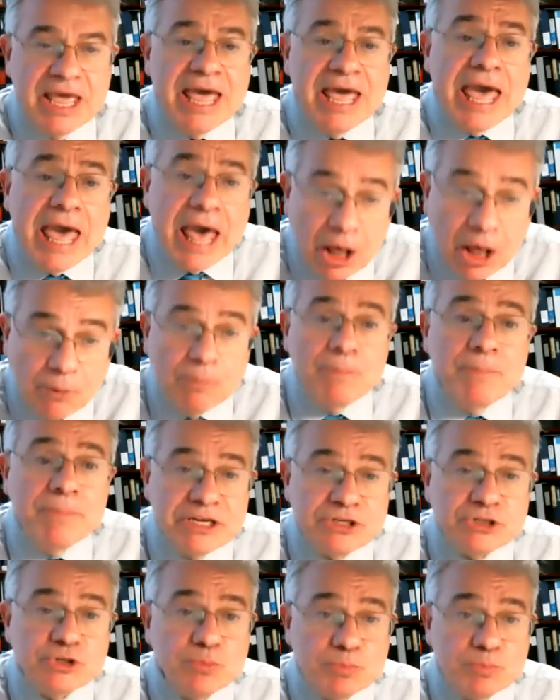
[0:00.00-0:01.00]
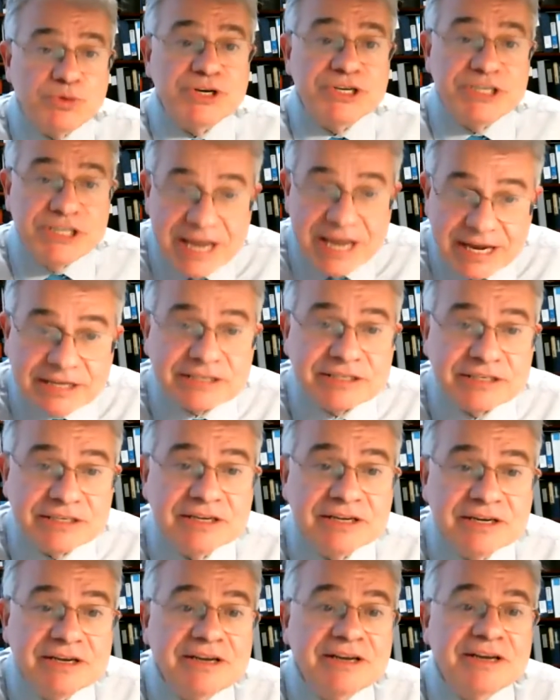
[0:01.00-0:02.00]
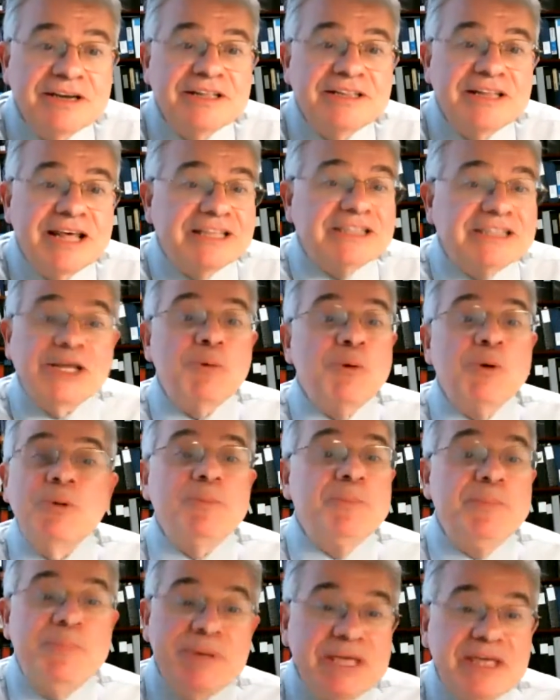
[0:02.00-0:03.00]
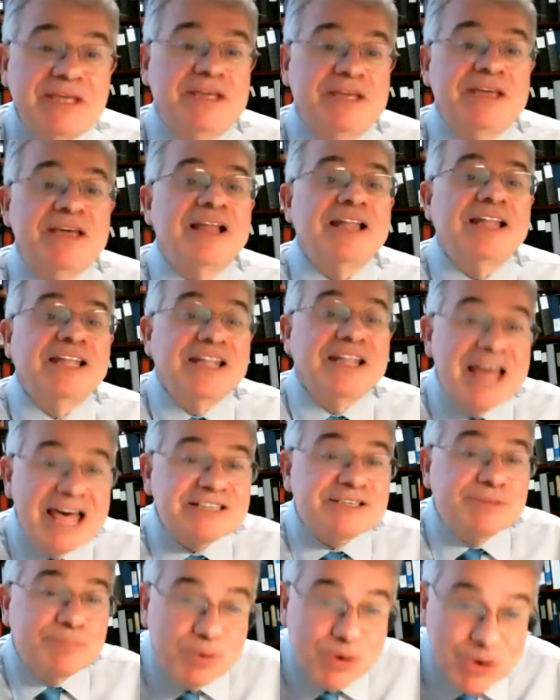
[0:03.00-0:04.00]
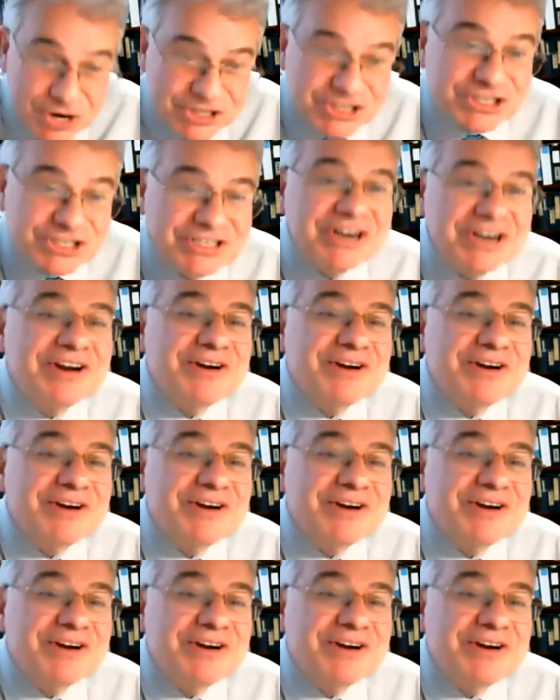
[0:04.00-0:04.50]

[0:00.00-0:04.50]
helped me to predict that there will be less push